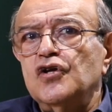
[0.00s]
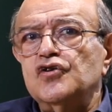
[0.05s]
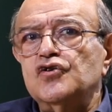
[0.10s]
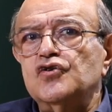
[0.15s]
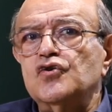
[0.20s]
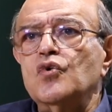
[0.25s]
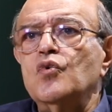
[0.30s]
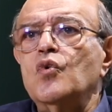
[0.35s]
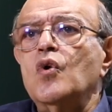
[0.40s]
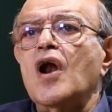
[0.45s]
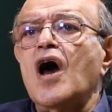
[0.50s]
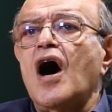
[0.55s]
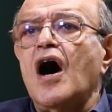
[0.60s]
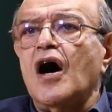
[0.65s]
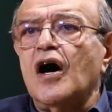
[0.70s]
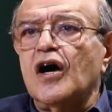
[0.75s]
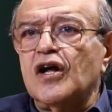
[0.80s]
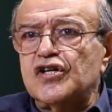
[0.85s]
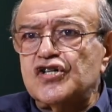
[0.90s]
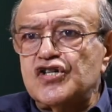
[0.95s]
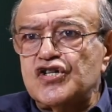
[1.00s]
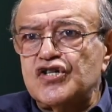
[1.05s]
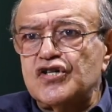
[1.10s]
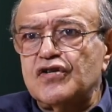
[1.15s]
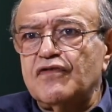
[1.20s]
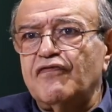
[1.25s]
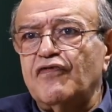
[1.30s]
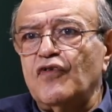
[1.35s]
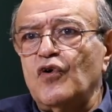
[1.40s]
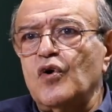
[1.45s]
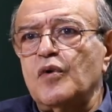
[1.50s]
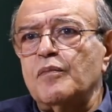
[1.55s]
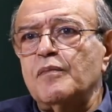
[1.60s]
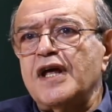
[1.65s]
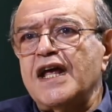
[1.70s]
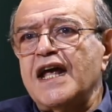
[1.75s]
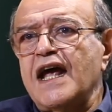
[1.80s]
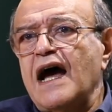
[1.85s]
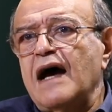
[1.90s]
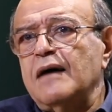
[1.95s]
too large for
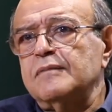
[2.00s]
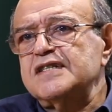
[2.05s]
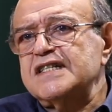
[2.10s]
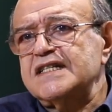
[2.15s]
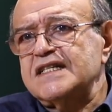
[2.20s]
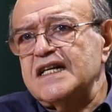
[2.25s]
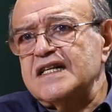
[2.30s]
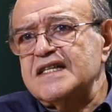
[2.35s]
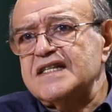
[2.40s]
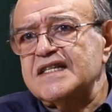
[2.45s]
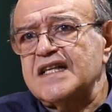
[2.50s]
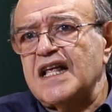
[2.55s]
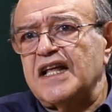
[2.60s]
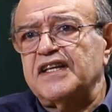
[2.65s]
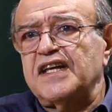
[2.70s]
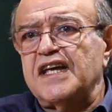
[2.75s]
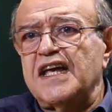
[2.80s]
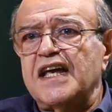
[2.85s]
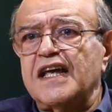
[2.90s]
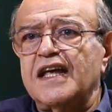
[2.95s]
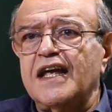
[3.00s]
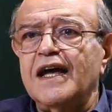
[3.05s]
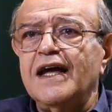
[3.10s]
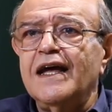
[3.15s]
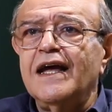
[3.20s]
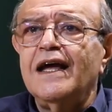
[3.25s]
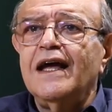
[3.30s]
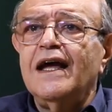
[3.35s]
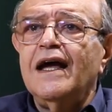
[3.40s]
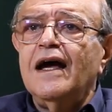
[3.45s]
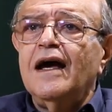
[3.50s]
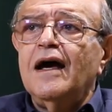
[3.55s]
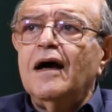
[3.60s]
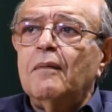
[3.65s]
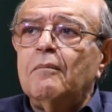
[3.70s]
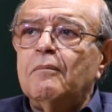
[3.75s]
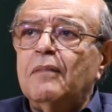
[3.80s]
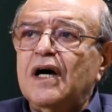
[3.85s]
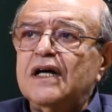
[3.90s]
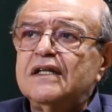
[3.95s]
me. I'm still studying.
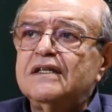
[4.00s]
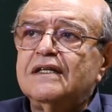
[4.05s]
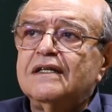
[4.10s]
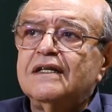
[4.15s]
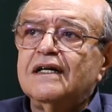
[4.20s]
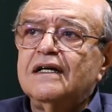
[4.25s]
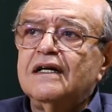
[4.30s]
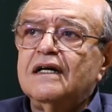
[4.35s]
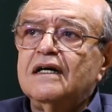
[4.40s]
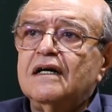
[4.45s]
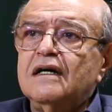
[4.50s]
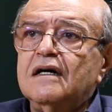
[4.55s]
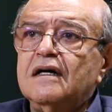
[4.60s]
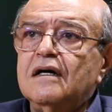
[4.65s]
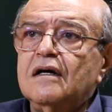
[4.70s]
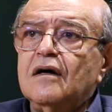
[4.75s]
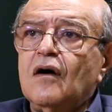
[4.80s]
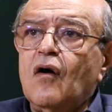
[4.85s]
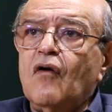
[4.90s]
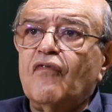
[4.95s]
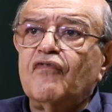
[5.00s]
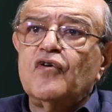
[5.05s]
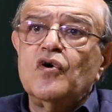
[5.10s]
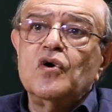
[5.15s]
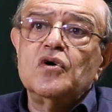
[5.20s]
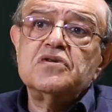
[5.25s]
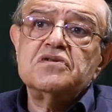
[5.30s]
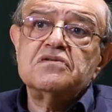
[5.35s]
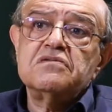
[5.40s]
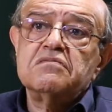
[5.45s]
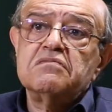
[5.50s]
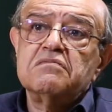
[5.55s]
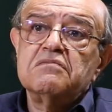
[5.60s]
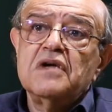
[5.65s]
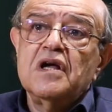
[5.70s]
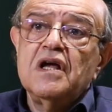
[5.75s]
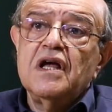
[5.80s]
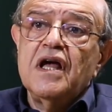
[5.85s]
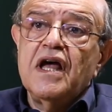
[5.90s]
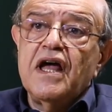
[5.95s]
But of course,
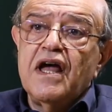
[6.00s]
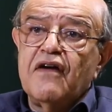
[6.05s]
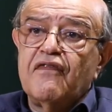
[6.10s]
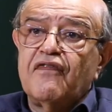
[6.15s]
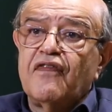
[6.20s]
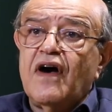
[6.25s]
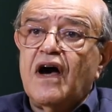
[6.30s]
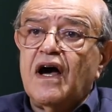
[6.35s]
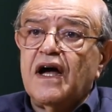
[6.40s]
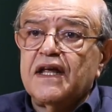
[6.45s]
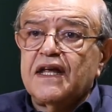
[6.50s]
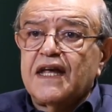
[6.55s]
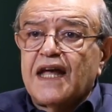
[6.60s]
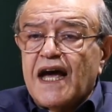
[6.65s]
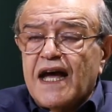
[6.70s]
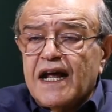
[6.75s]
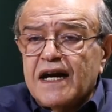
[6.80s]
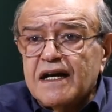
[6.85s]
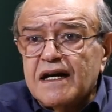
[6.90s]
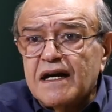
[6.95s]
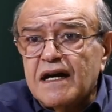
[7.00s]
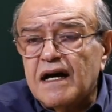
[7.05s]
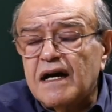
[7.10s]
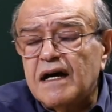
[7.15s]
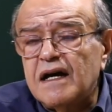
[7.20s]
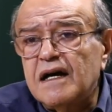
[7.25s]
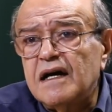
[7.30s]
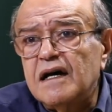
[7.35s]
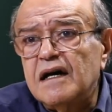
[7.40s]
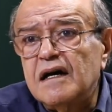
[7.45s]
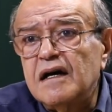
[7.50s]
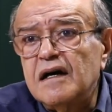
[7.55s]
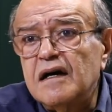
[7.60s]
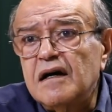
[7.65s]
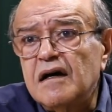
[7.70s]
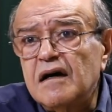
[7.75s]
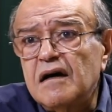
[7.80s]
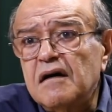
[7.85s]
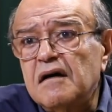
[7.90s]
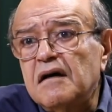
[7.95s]
if I can,
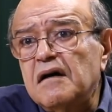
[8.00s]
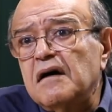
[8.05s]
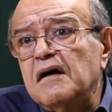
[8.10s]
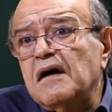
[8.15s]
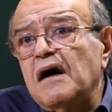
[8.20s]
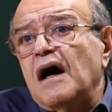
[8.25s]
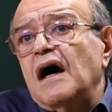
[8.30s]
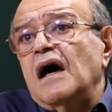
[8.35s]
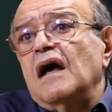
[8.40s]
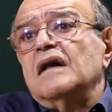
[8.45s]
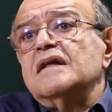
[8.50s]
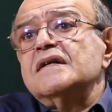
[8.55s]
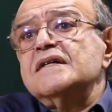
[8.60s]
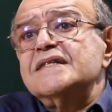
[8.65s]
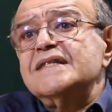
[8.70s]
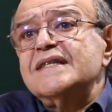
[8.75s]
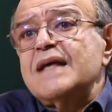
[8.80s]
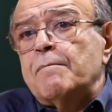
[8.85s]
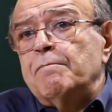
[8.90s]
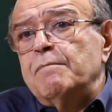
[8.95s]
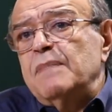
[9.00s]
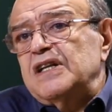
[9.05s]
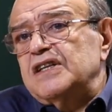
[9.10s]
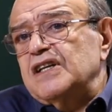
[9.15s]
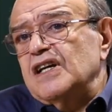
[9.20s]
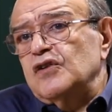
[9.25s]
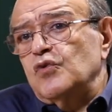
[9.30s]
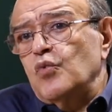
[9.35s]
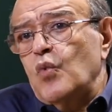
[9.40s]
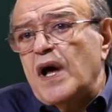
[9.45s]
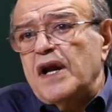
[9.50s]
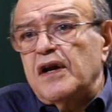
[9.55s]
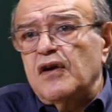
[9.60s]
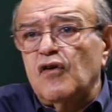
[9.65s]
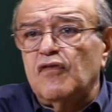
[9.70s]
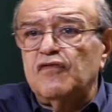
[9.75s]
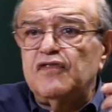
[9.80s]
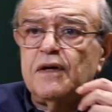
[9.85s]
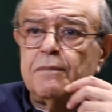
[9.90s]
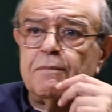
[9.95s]
I'll submitted one
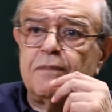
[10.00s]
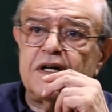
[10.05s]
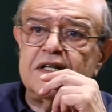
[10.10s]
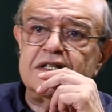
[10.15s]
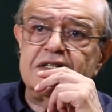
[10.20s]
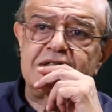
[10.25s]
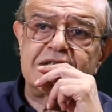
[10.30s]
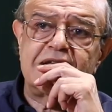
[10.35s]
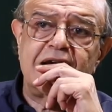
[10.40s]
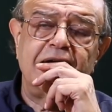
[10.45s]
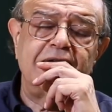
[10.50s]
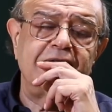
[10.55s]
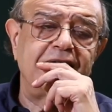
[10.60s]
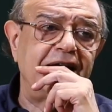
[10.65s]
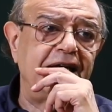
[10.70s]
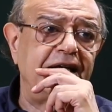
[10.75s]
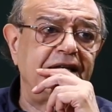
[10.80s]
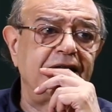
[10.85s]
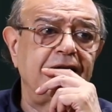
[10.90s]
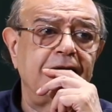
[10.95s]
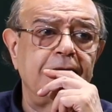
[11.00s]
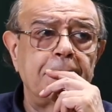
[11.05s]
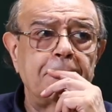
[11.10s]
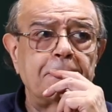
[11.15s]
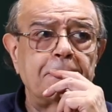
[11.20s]
of the prints I did.